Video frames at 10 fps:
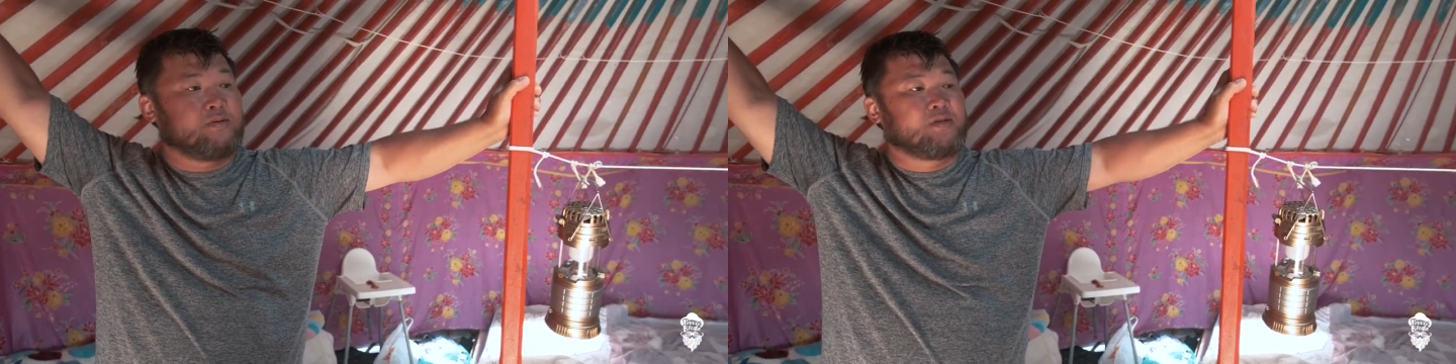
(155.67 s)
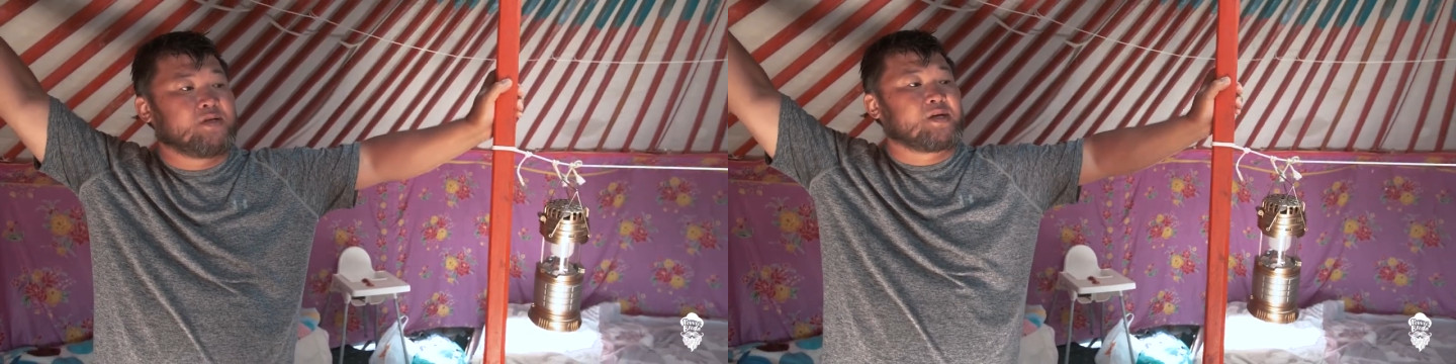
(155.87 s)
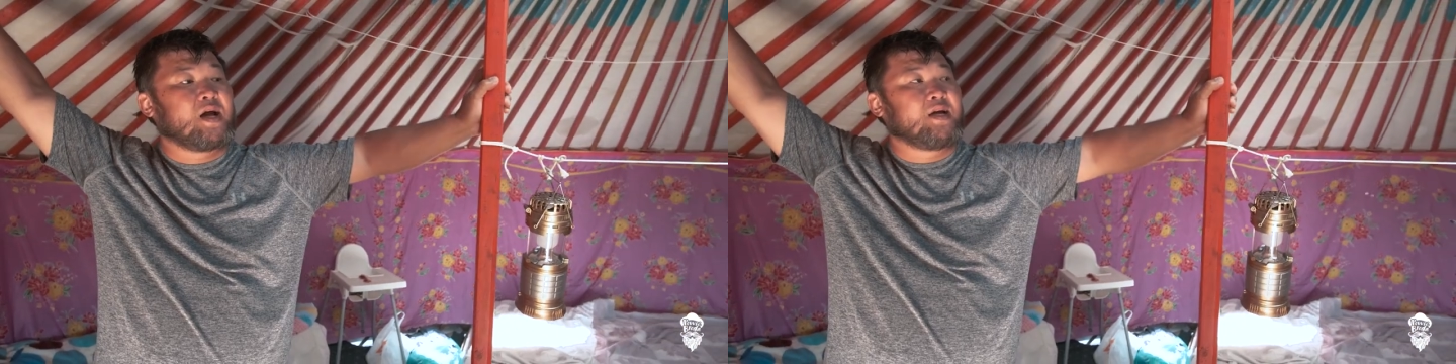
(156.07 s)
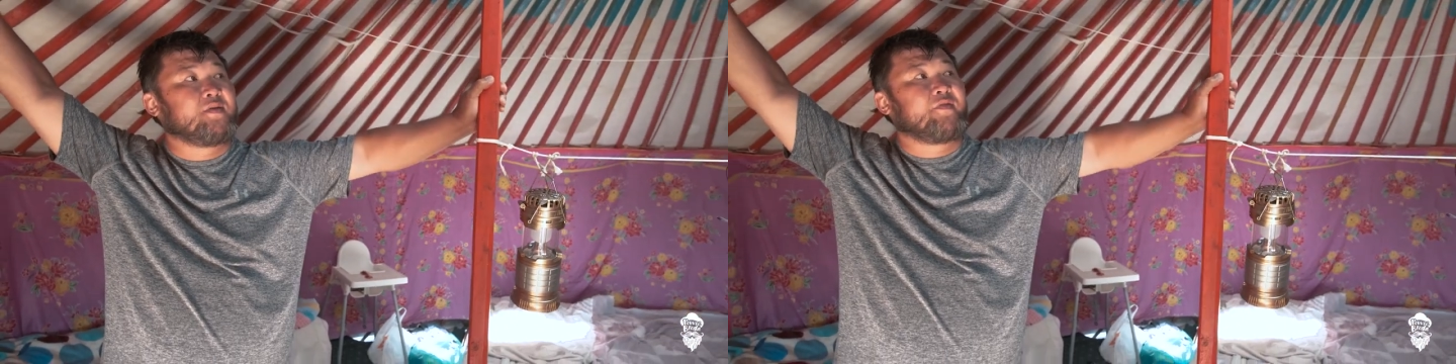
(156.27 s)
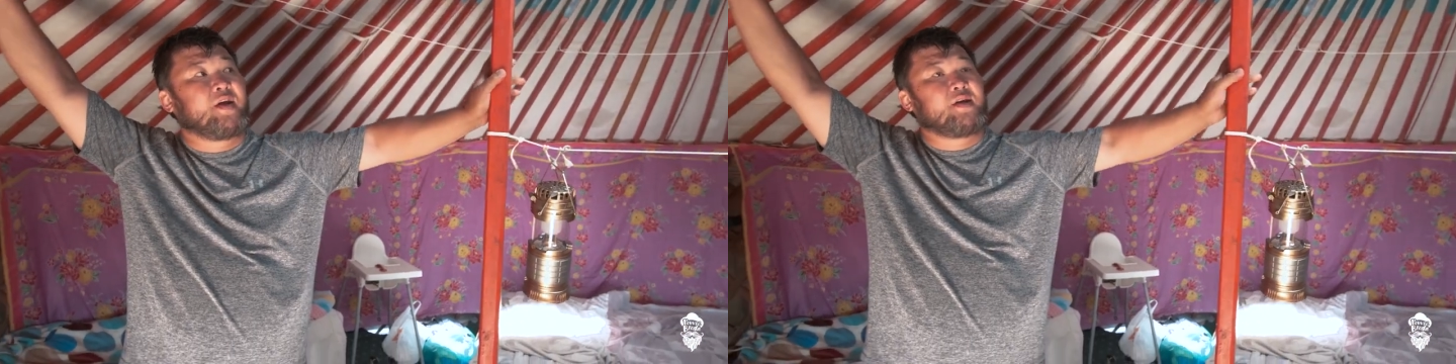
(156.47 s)
this kind
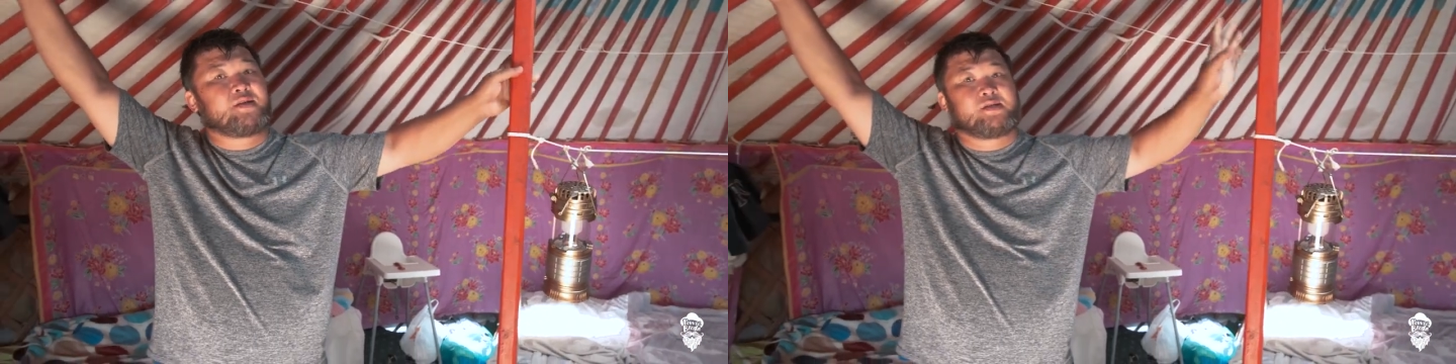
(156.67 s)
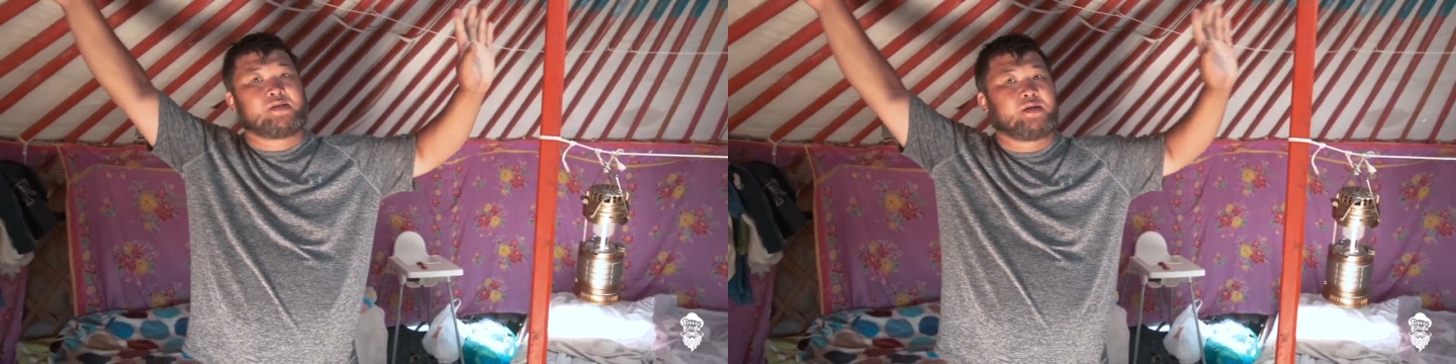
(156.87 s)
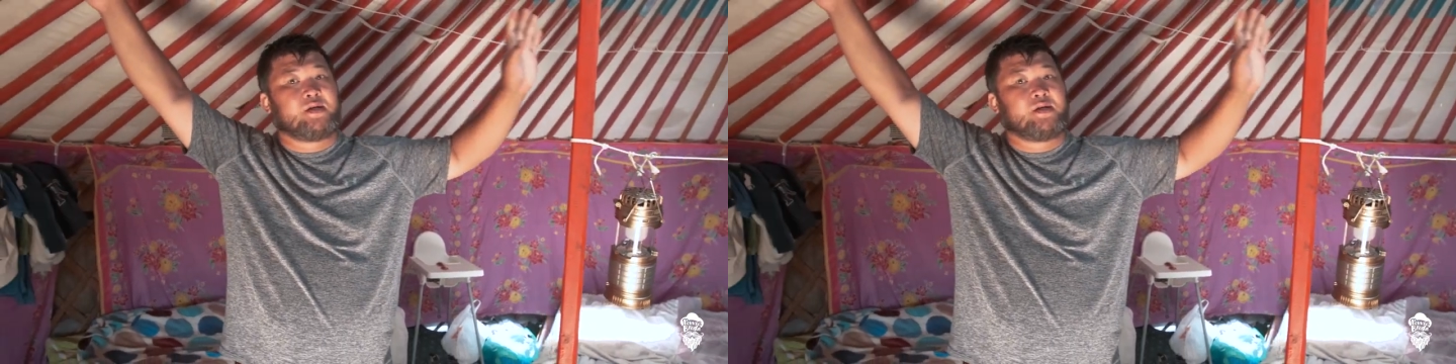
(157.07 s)
of gears.